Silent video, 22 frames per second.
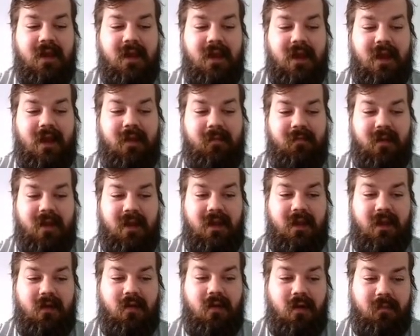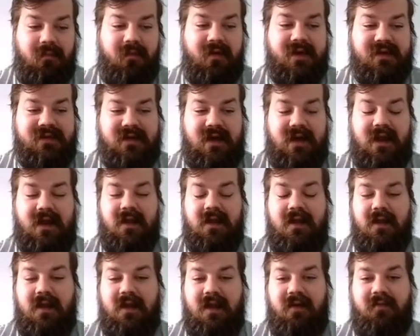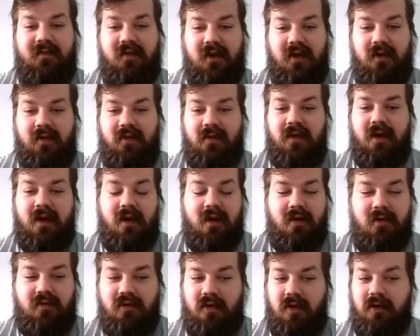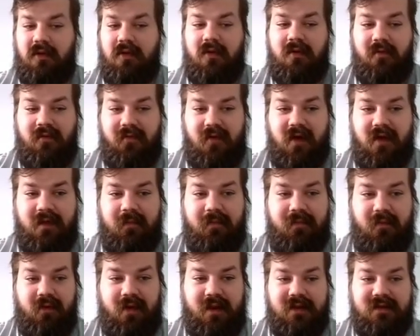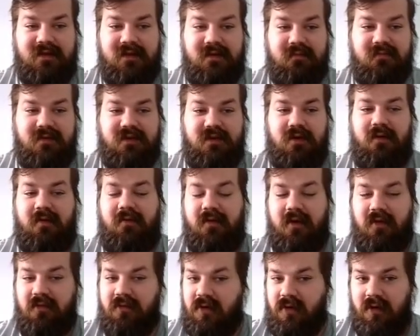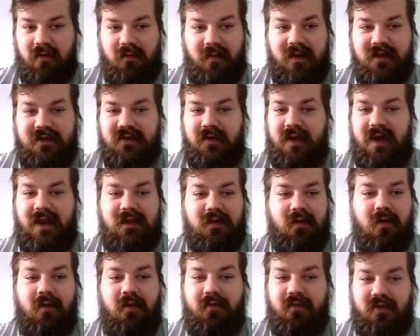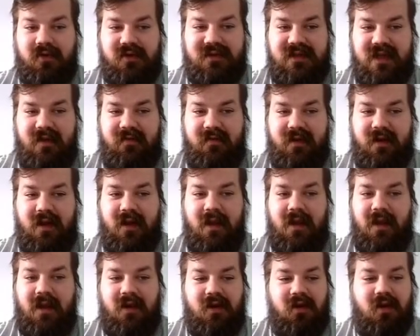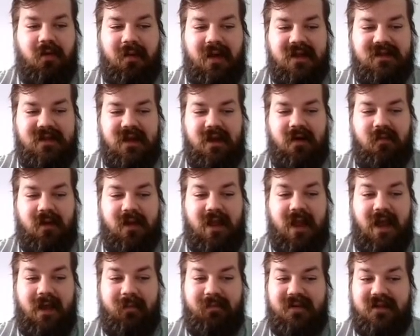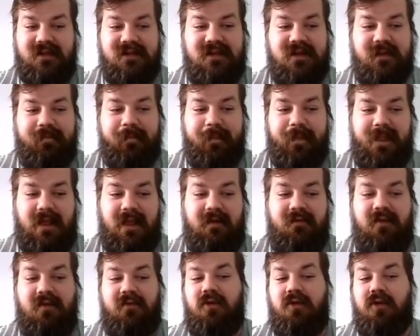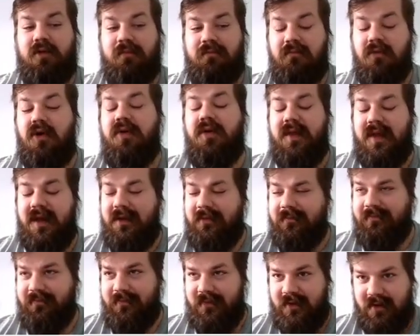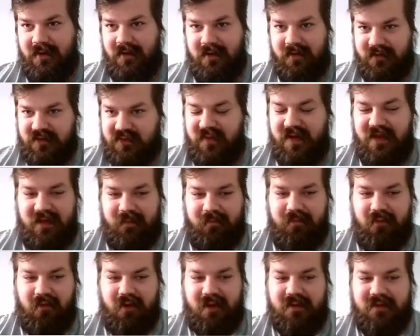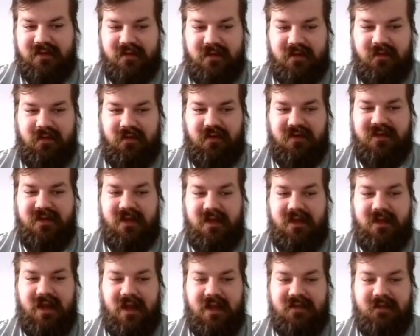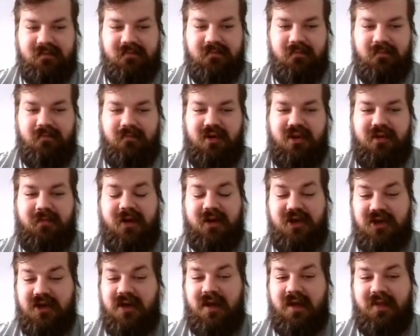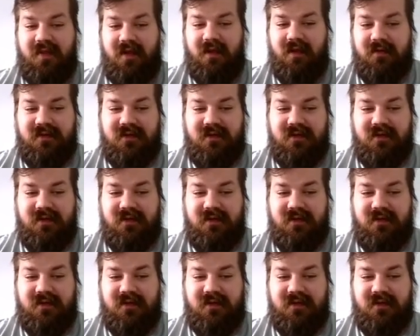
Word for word: And obviously, if you roll further points, so if you roll one to eight or four to seven, no matter what happens, if you've got more than uh, twenty points, you still get pretty much nothing.